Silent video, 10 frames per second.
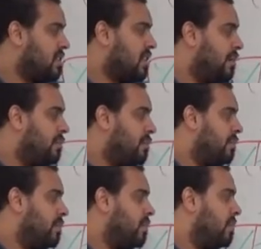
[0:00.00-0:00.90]

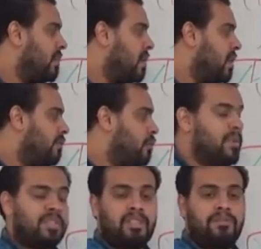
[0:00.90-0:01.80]
come from
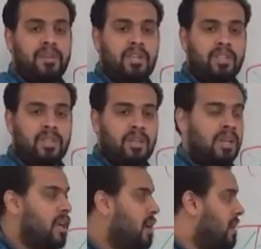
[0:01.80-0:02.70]
its
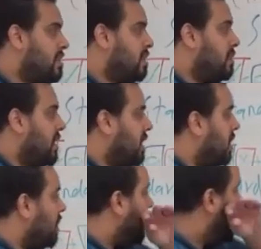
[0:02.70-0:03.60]
definition. It's
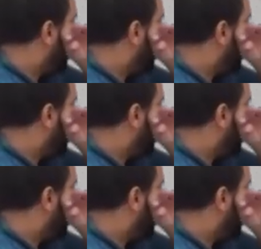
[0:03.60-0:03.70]
mean